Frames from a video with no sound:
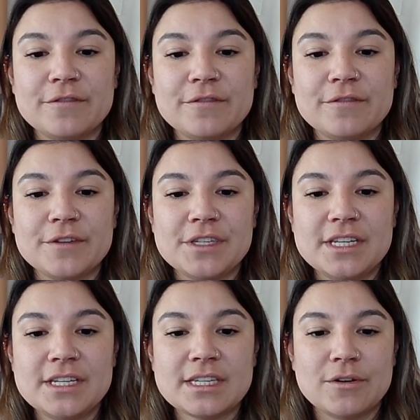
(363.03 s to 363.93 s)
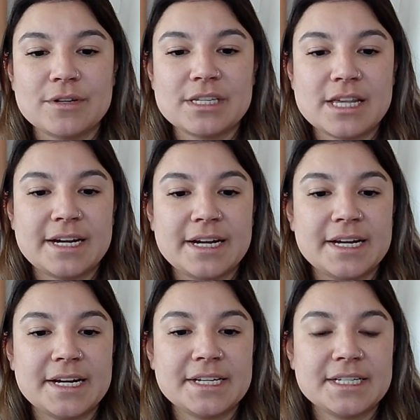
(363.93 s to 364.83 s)
I've noticed that
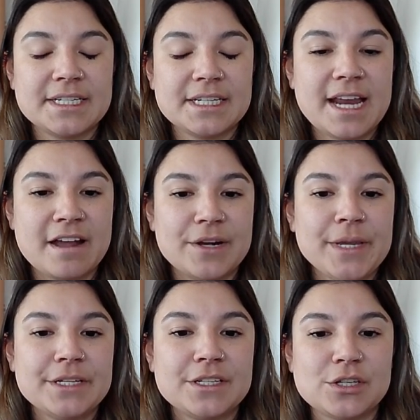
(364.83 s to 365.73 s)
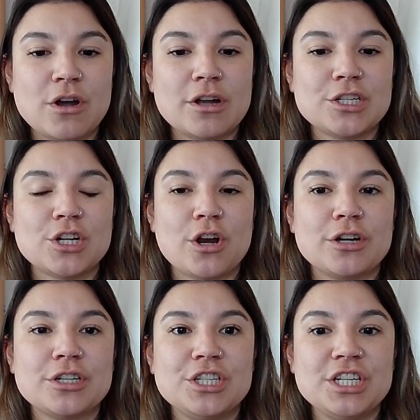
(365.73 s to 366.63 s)
Canva does not charge
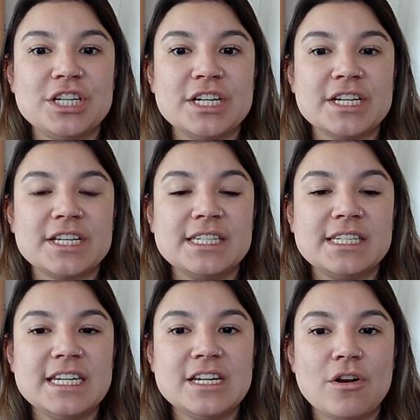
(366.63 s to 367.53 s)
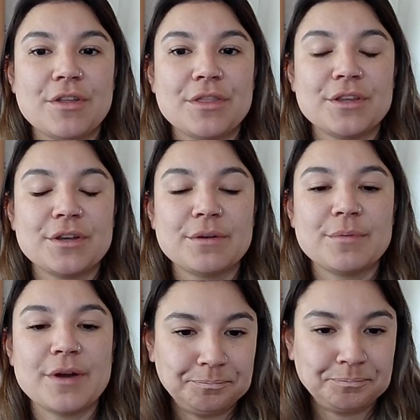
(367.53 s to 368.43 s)
GST on their
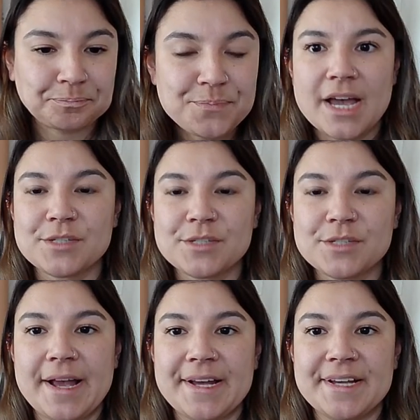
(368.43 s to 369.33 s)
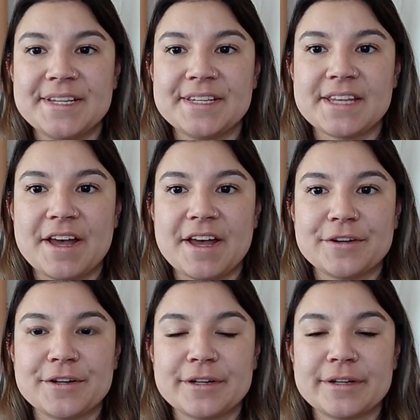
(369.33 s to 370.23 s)
prices, as well as
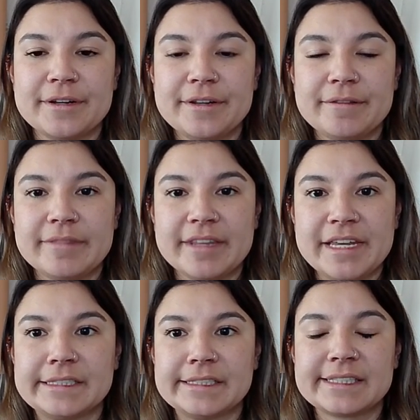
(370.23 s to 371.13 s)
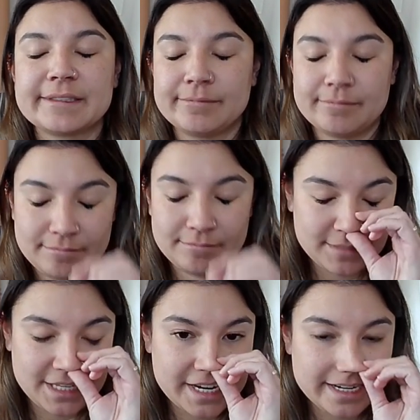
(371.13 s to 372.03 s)
other things
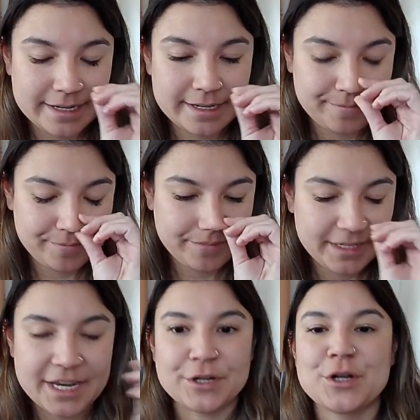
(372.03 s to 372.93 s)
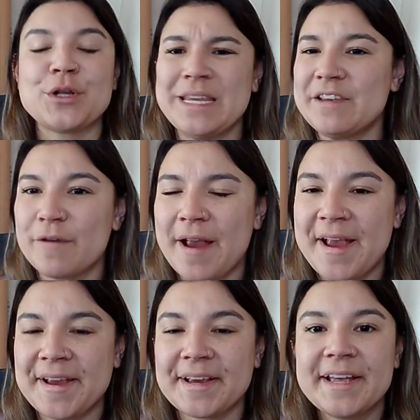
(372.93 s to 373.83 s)
like Kittle or
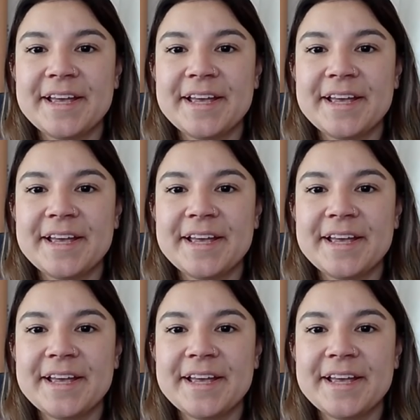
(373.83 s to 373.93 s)
eRank.